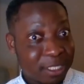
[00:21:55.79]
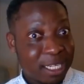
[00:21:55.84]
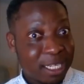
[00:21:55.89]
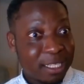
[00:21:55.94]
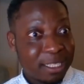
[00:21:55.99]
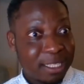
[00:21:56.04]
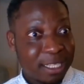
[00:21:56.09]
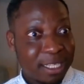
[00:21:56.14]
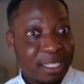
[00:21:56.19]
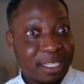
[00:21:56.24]
thing
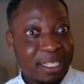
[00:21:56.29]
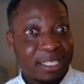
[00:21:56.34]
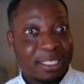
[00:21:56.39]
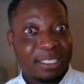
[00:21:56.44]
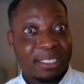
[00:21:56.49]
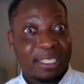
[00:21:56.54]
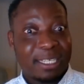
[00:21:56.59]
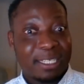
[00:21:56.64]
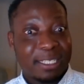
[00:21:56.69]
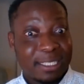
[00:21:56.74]
is
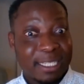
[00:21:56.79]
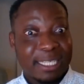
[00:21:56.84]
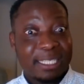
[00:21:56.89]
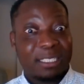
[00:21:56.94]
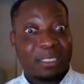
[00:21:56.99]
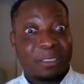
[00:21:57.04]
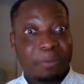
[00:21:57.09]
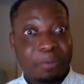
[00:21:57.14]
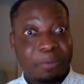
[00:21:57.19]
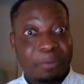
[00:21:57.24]
the
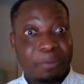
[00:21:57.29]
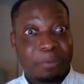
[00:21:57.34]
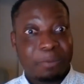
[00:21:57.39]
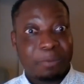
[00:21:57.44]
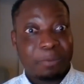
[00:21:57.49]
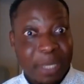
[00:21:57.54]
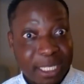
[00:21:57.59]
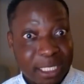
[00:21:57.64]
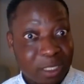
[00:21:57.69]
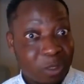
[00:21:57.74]

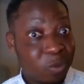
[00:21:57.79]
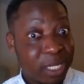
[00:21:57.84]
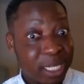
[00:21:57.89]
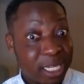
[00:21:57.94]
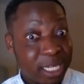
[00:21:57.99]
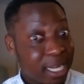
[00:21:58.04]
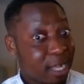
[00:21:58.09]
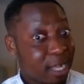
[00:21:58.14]
spacing. We need our